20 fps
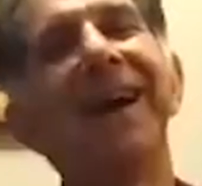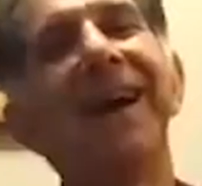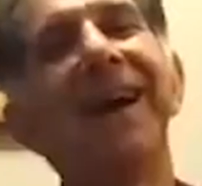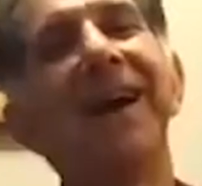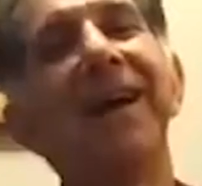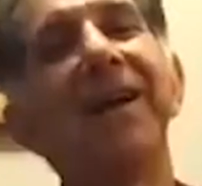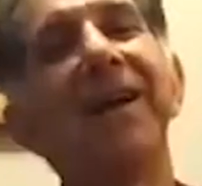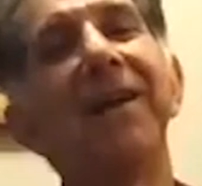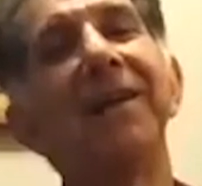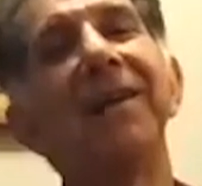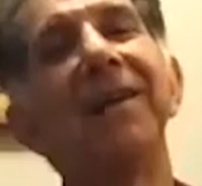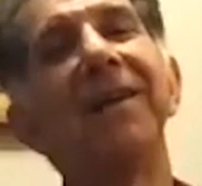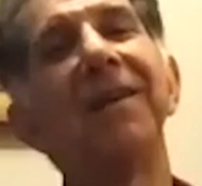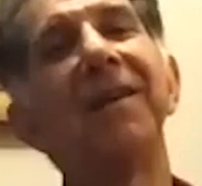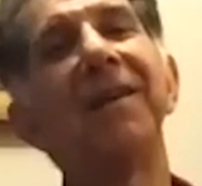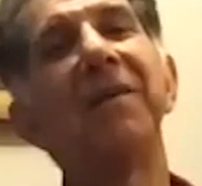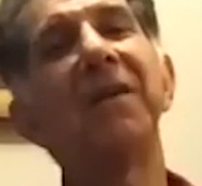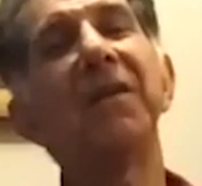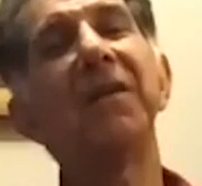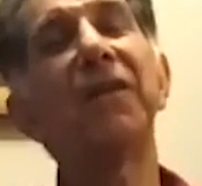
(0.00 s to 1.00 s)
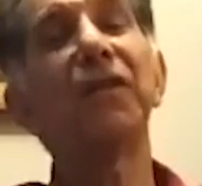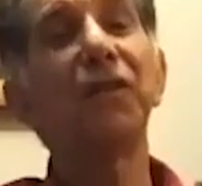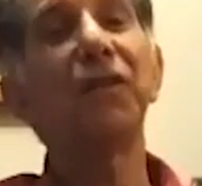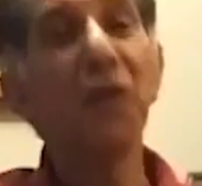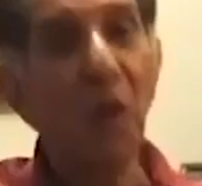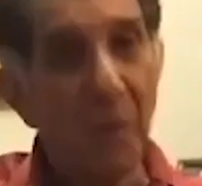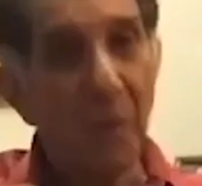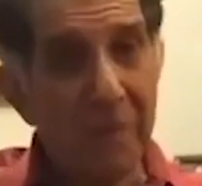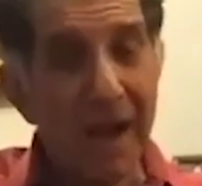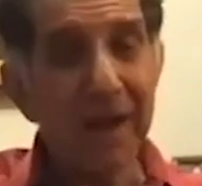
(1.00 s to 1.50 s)
uh,
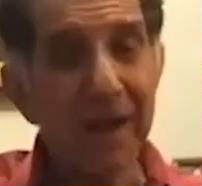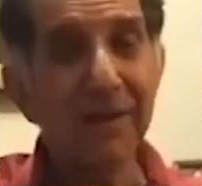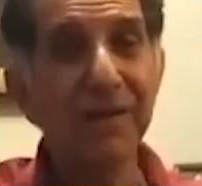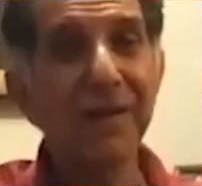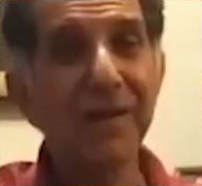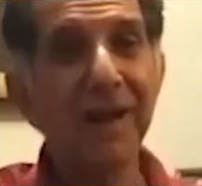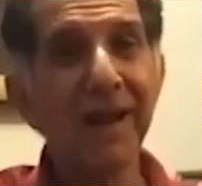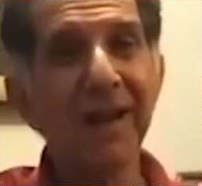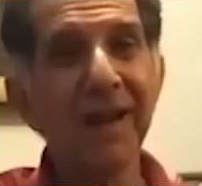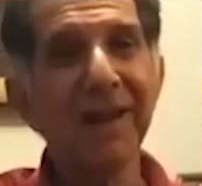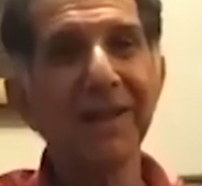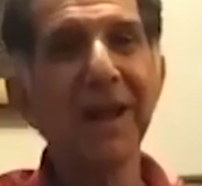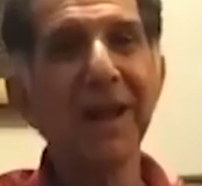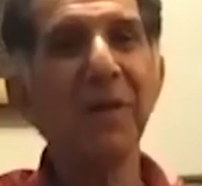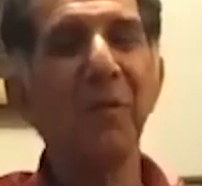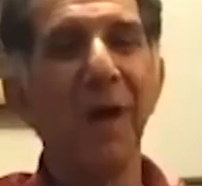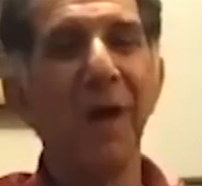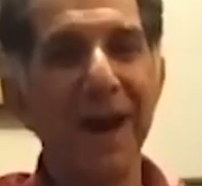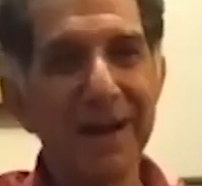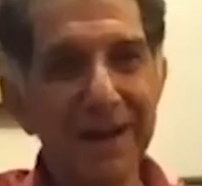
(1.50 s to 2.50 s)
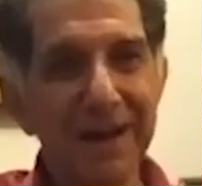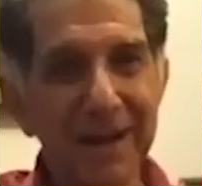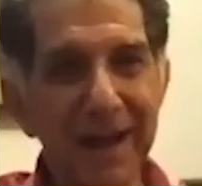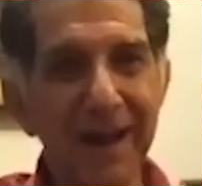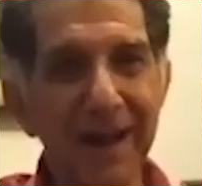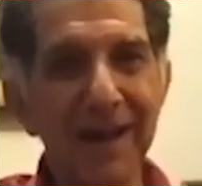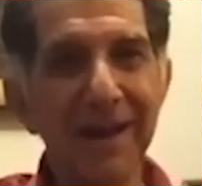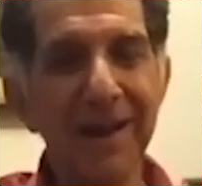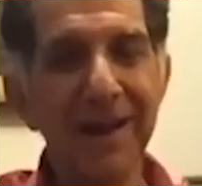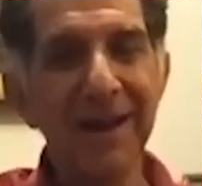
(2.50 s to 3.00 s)
so much that one
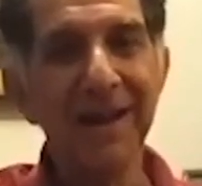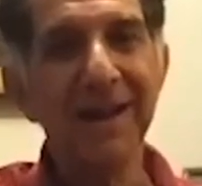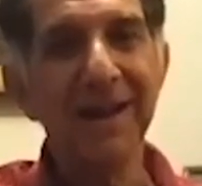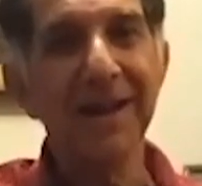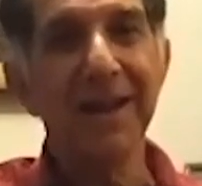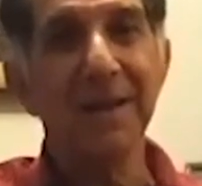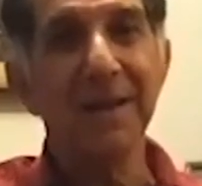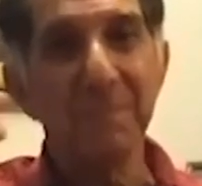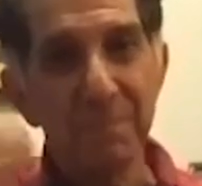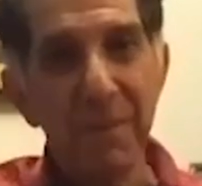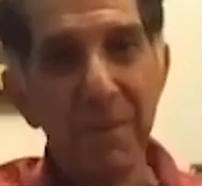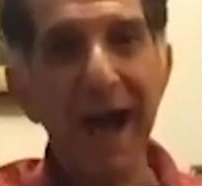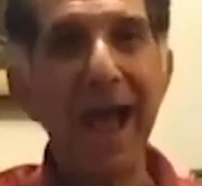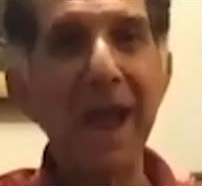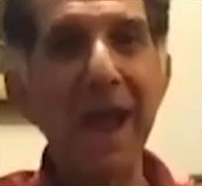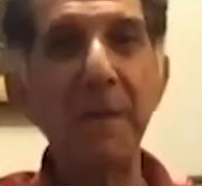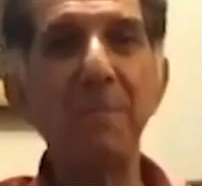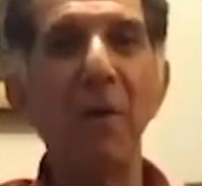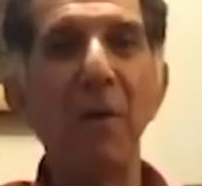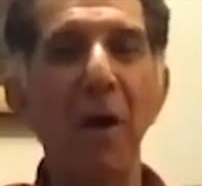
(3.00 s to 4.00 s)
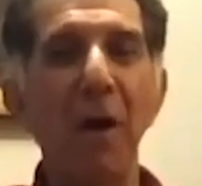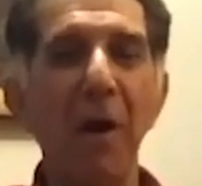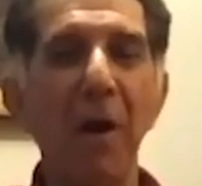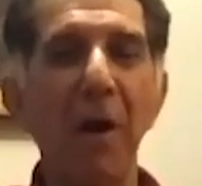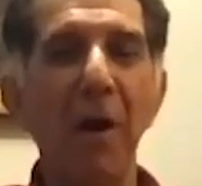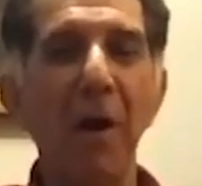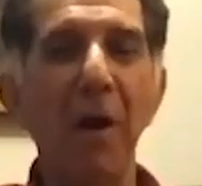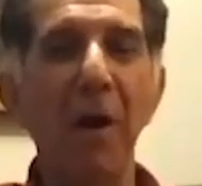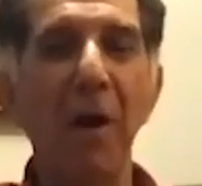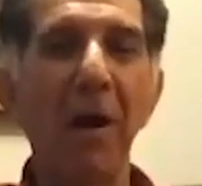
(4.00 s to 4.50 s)
can imbibe
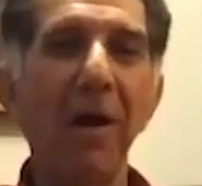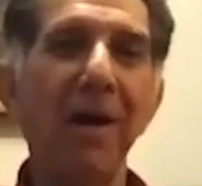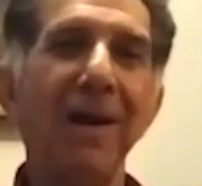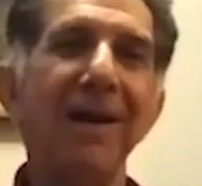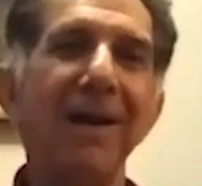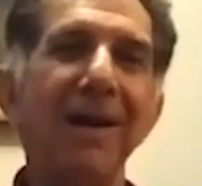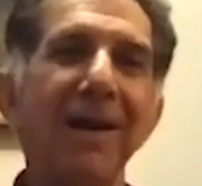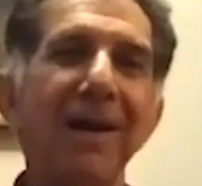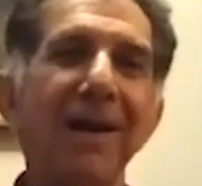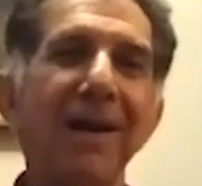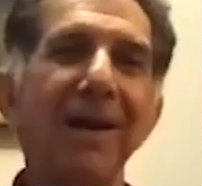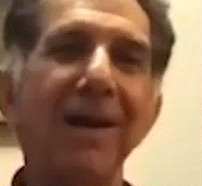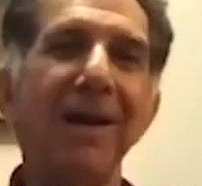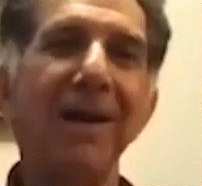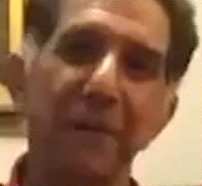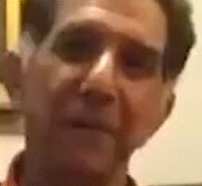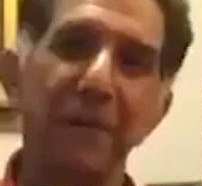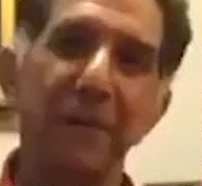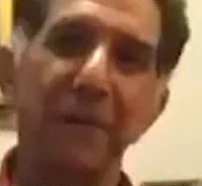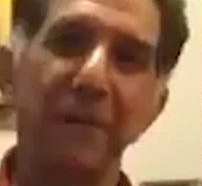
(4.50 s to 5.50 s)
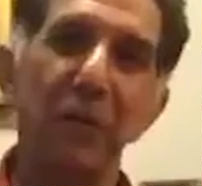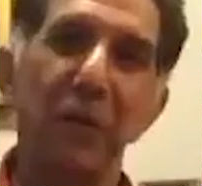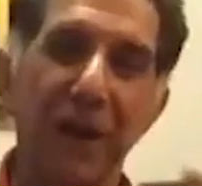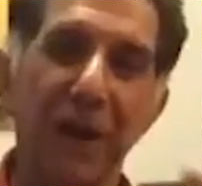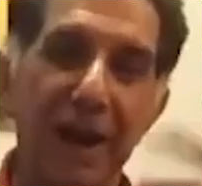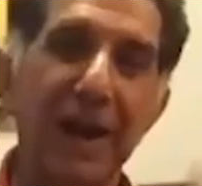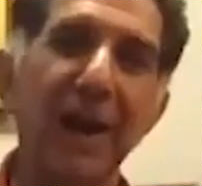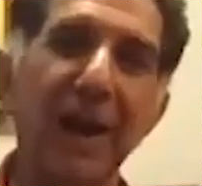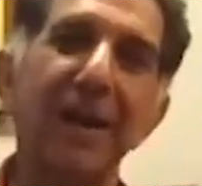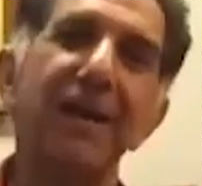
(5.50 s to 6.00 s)
or, take in if you
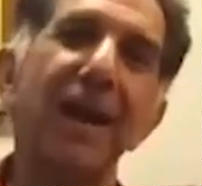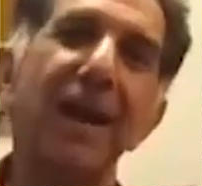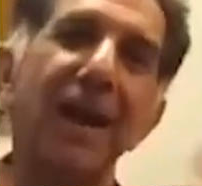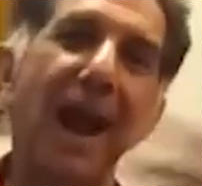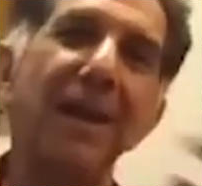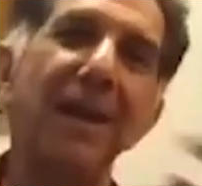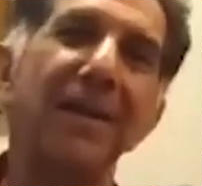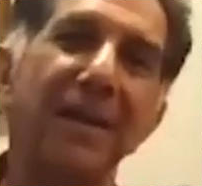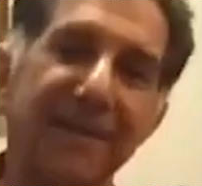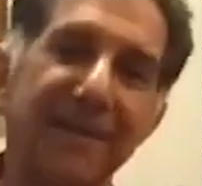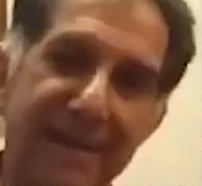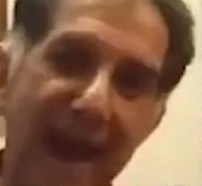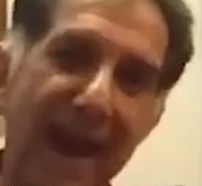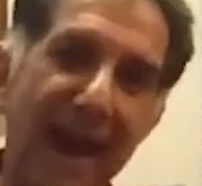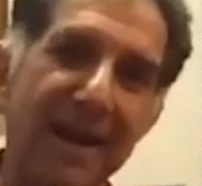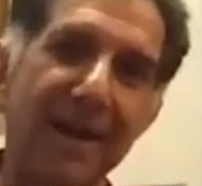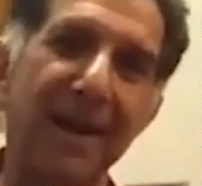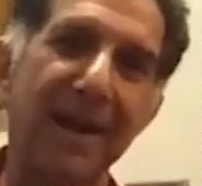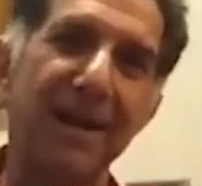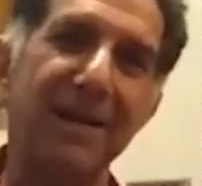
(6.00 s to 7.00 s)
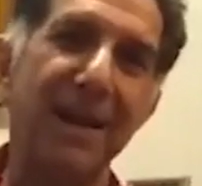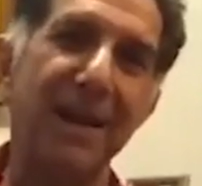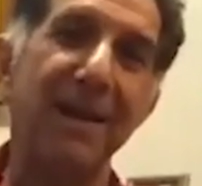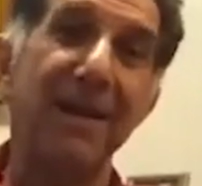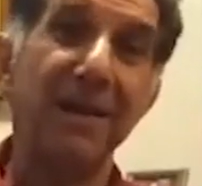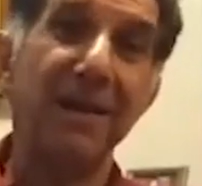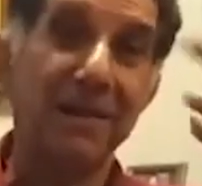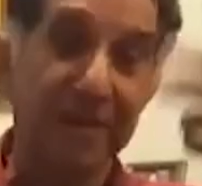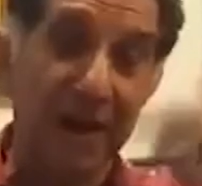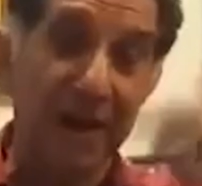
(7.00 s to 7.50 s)
read it and understand it
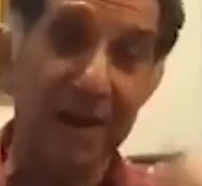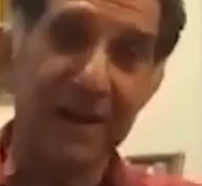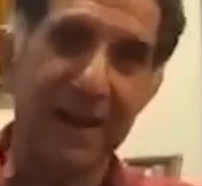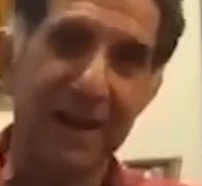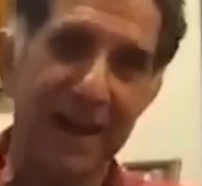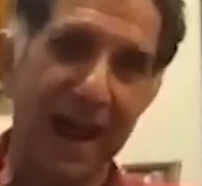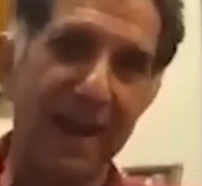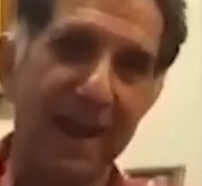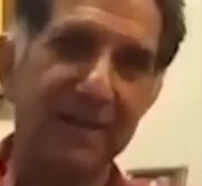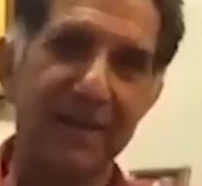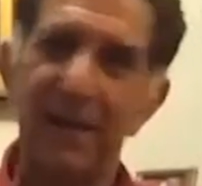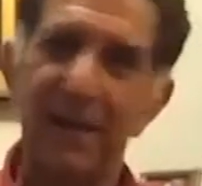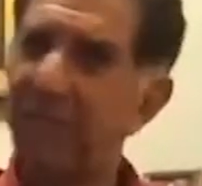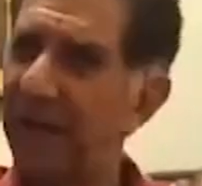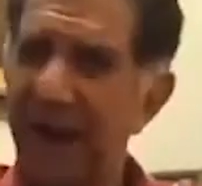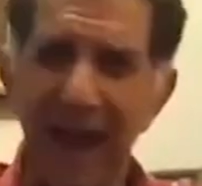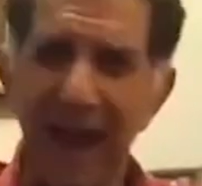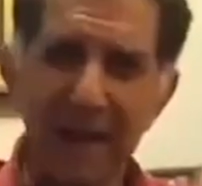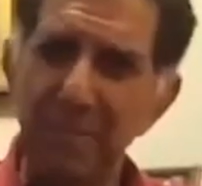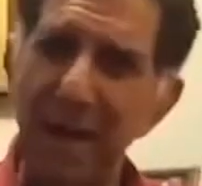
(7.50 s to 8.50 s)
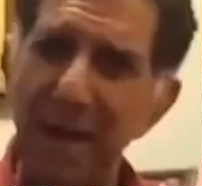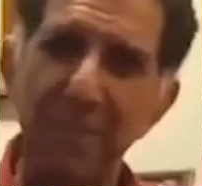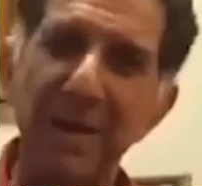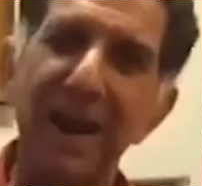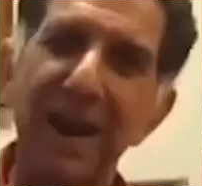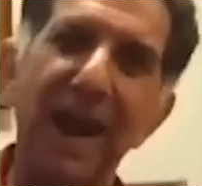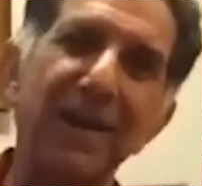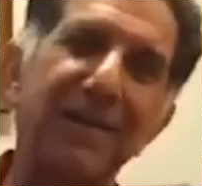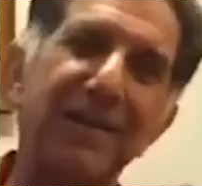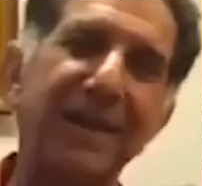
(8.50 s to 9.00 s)
and internalize it. Forget
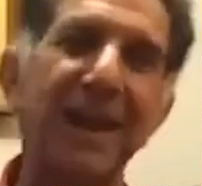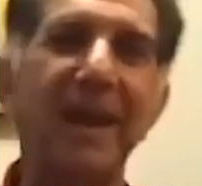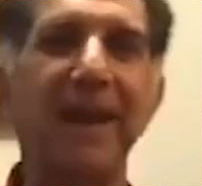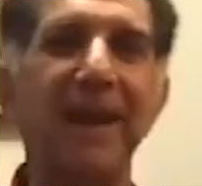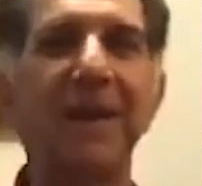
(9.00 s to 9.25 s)
memorizing.